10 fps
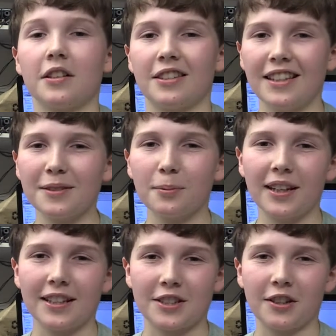So this
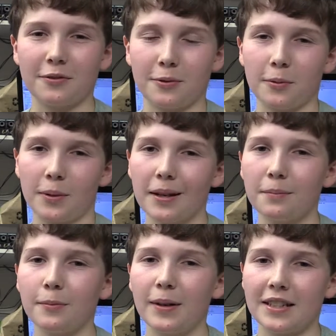week in software we
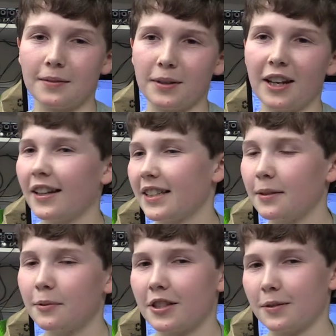implemented PID,
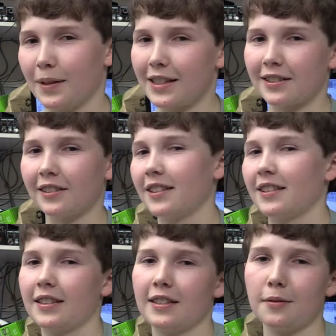which is basically the
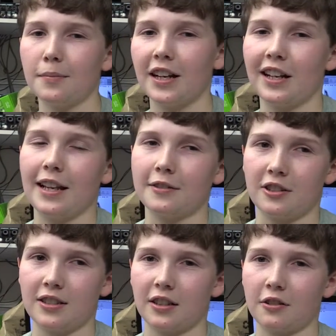system that allows
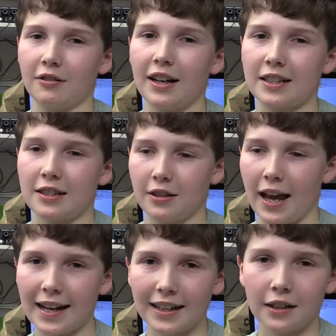us to correct the
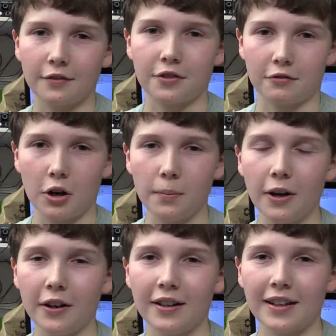heading of the
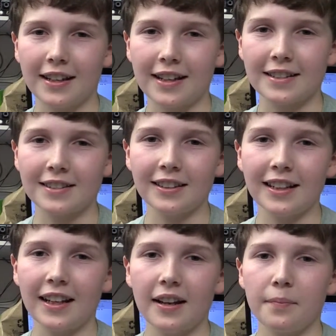robot
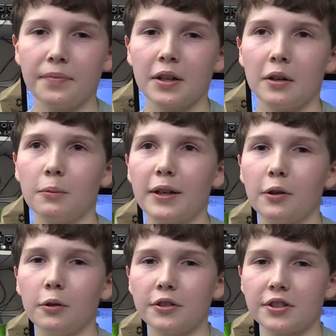easily. We
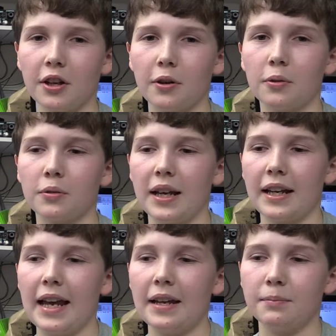also
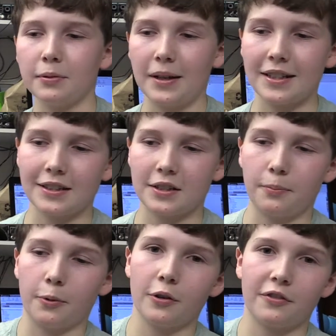implemented
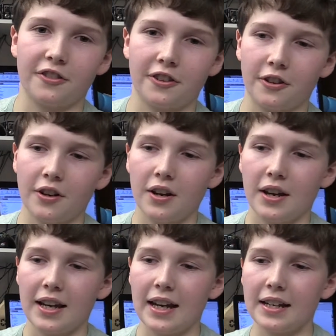support for
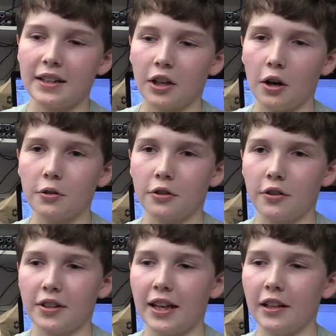an encoder
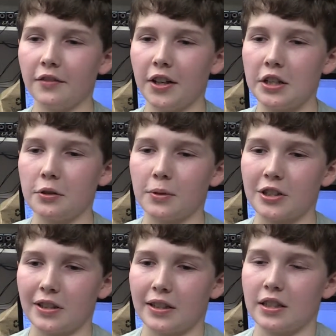on the elevator,
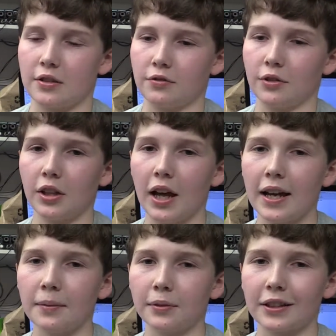which lets us
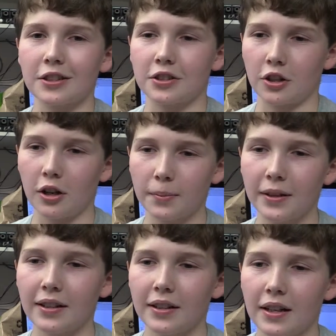reliably stop it.